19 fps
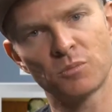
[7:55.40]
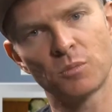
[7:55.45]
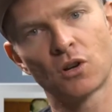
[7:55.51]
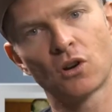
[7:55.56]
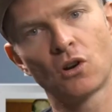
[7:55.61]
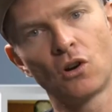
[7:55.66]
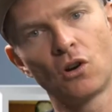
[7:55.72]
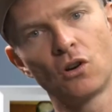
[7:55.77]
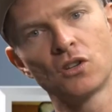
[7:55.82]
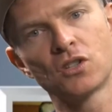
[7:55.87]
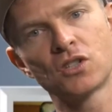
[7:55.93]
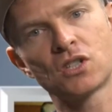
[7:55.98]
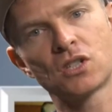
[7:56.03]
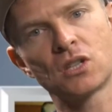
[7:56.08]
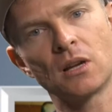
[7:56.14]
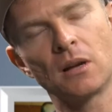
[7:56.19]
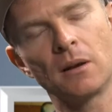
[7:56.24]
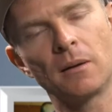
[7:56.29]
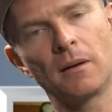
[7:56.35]

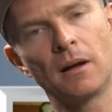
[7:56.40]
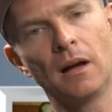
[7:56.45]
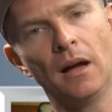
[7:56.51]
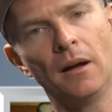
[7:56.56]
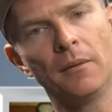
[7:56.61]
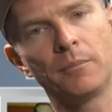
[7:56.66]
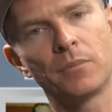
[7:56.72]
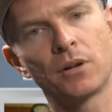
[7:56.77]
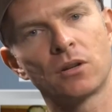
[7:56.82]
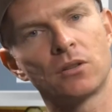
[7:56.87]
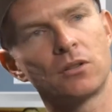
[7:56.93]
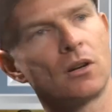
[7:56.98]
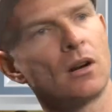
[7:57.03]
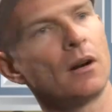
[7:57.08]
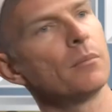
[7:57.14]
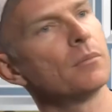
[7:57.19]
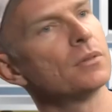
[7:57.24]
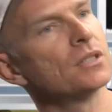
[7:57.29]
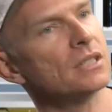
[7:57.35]
because, uh, because you know,
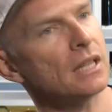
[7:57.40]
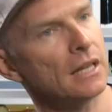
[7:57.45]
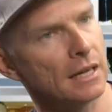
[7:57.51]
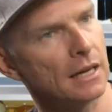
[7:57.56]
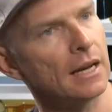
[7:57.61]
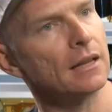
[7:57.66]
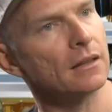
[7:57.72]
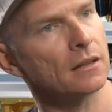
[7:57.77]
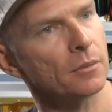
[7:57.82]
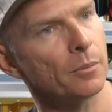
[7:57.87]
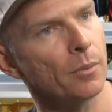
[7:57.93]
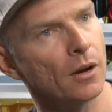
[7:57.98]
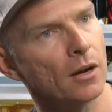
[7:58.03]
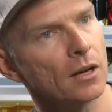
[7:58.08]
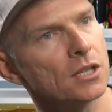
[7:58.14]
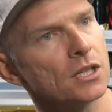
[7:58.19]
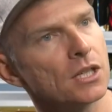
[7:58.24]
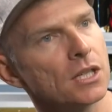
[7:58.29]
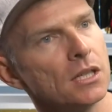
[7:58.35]
I'm studying
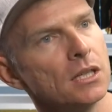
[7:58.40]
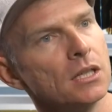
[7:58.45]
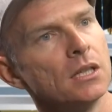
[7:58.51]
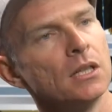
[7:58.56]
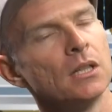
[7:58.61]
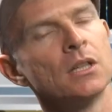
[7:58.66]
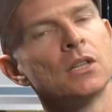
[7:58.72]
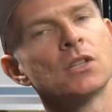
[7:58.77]
anthropology. Yeah.